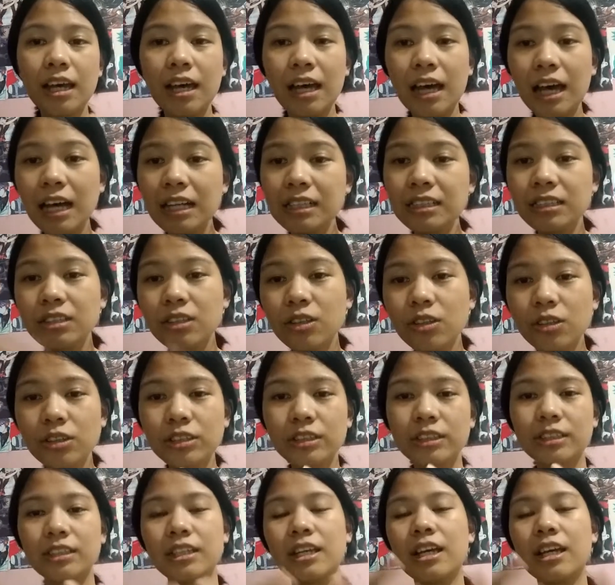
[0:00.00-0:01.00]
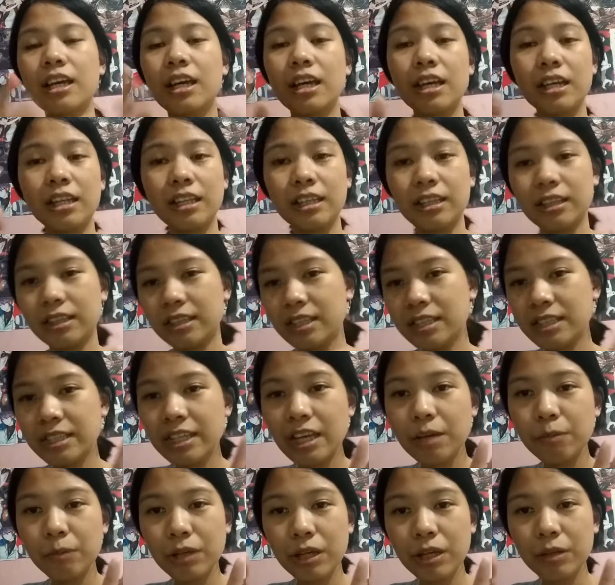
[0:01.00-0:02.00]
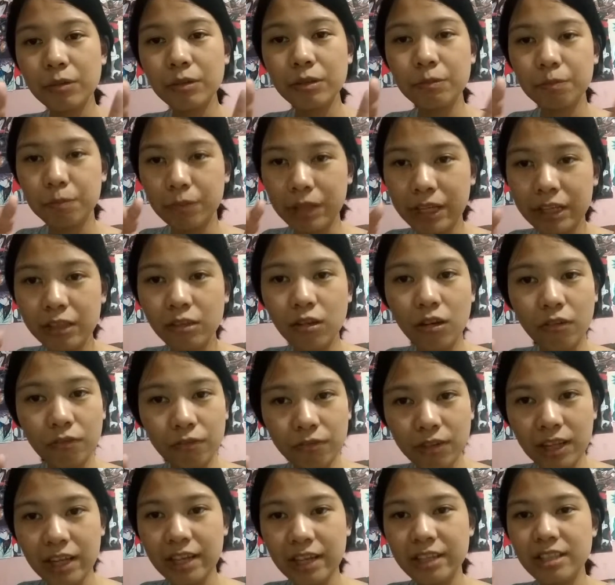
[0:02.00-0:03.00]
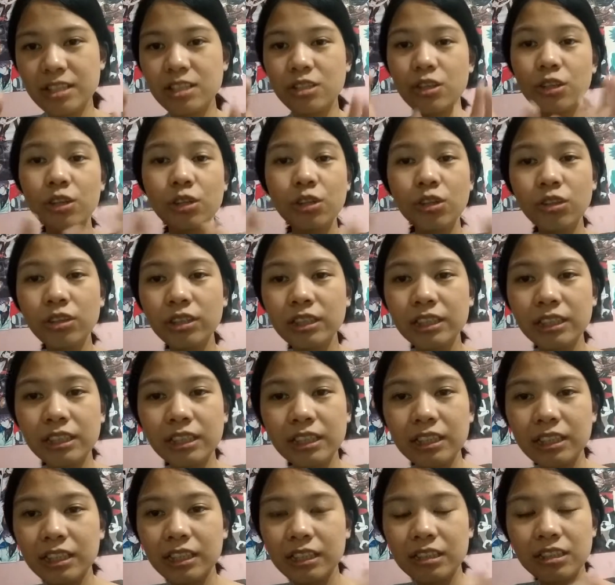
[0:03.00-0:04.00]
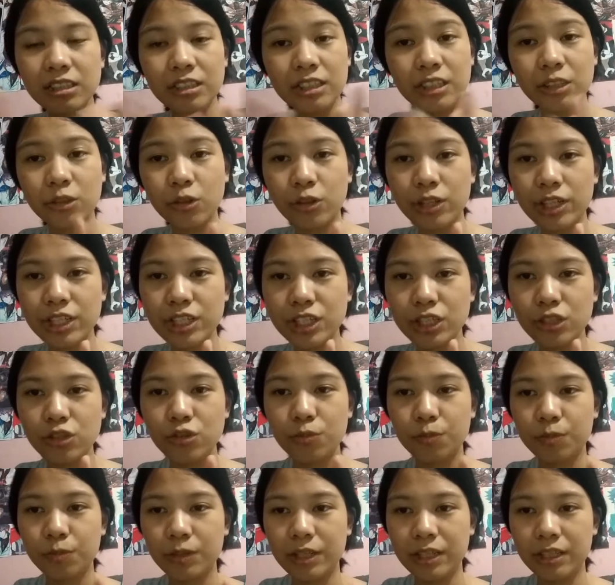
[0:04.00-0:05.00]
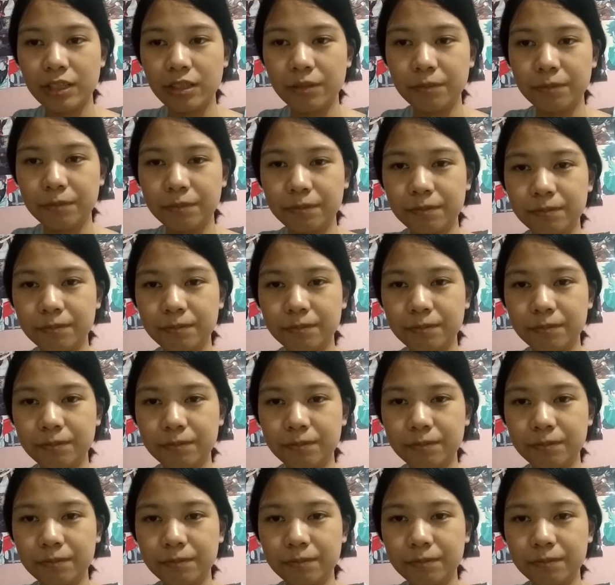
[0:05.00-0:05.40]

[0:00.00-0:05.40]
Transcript: Also, this game can be played offline, so you don't really need internet connection to play them.